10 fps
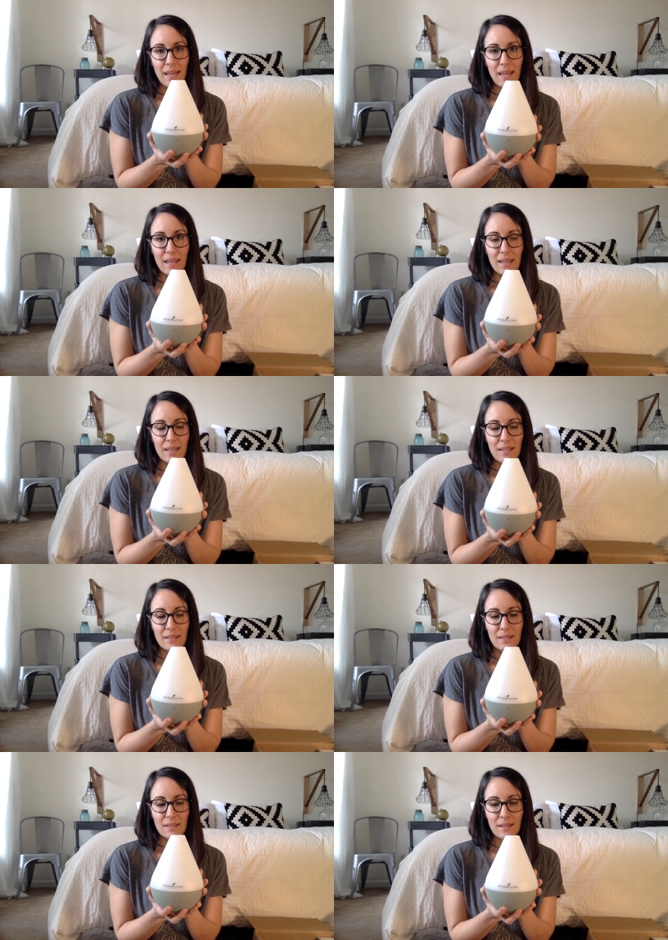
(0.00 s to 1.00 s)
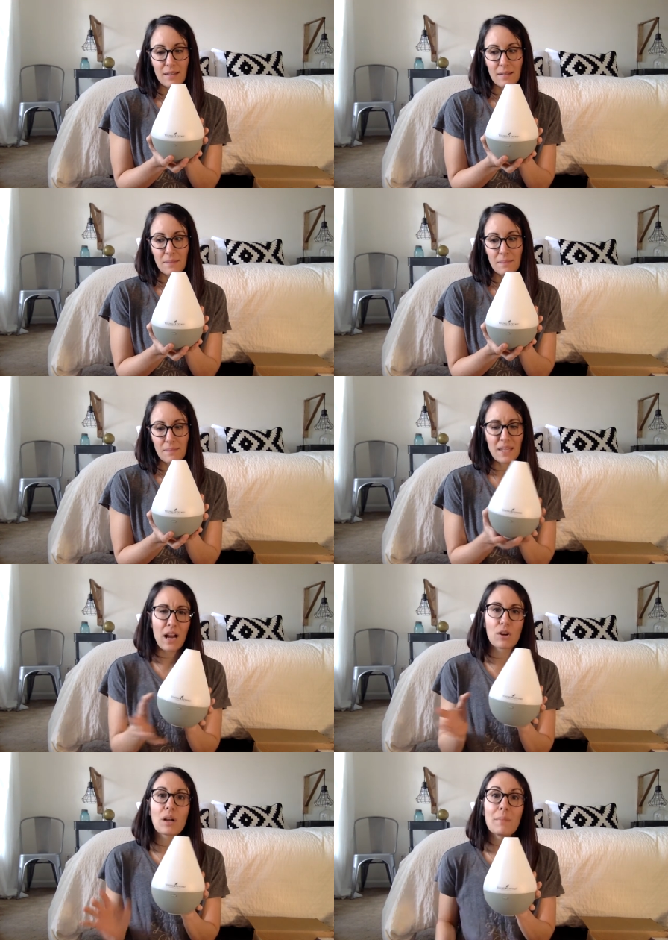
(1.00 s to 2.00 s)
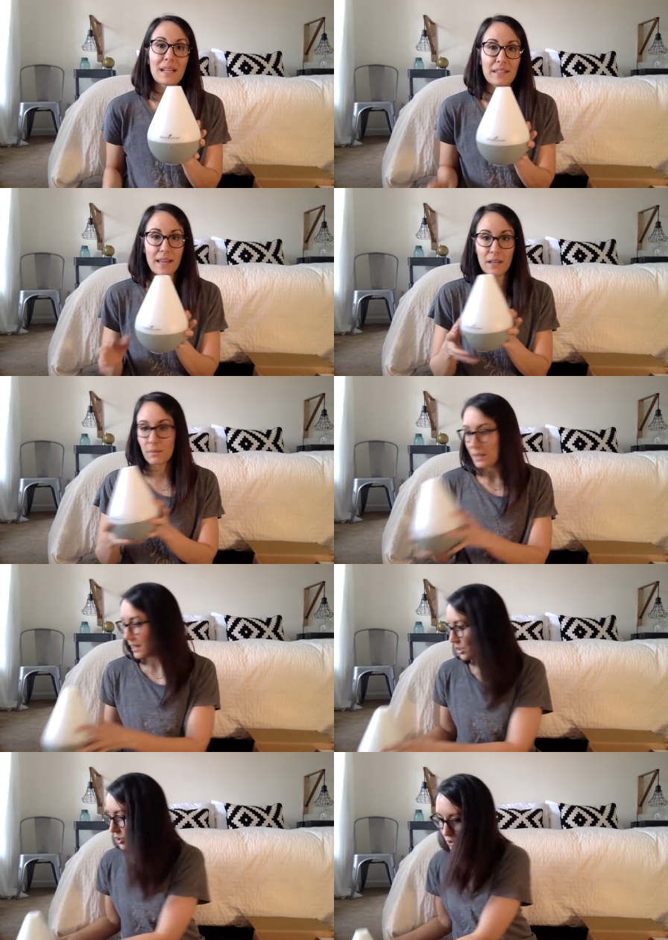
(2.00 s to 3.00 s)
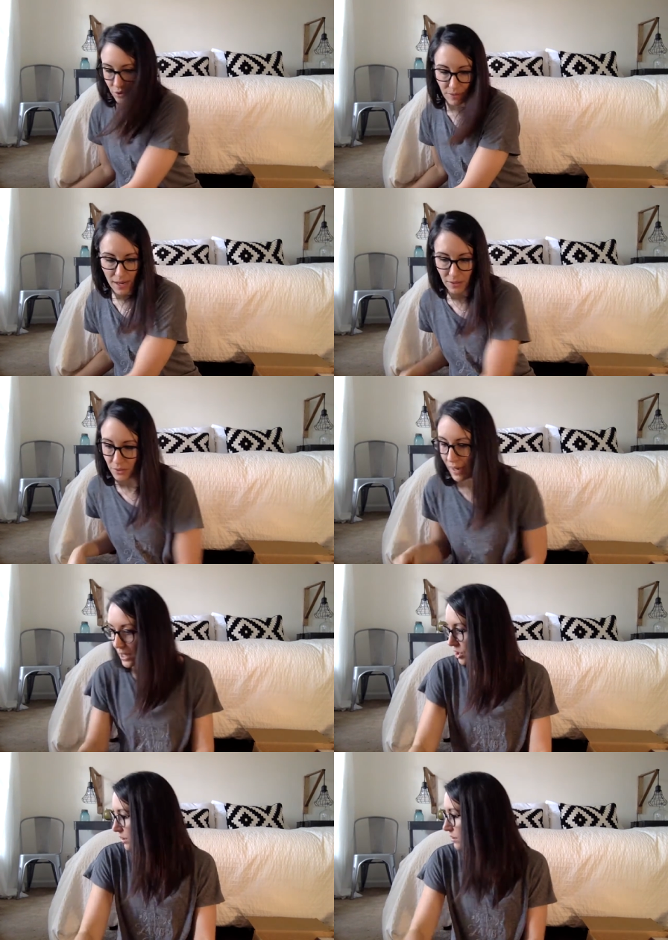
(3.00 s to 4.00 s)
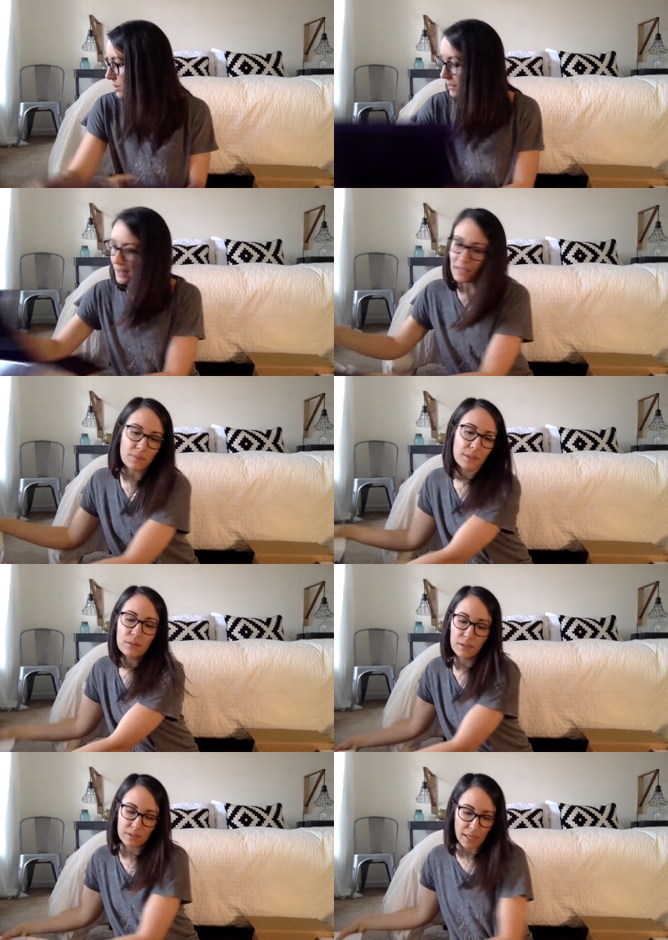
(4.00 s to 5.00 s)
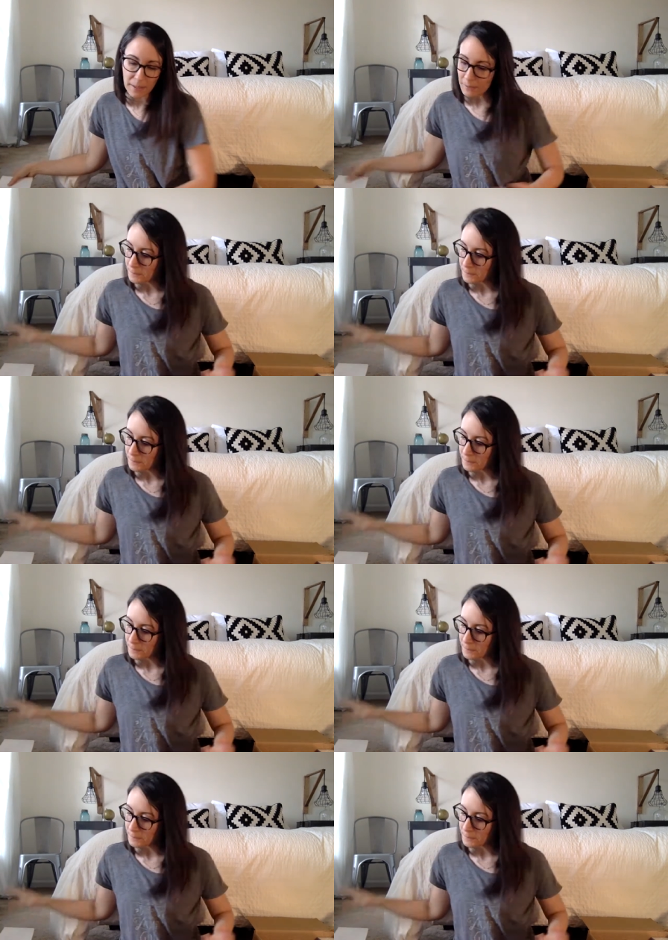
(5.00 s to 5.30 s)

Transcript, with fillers: And um, yeah, I'll come back to that in a minute and show you how you actually use it. But that's what it looks like.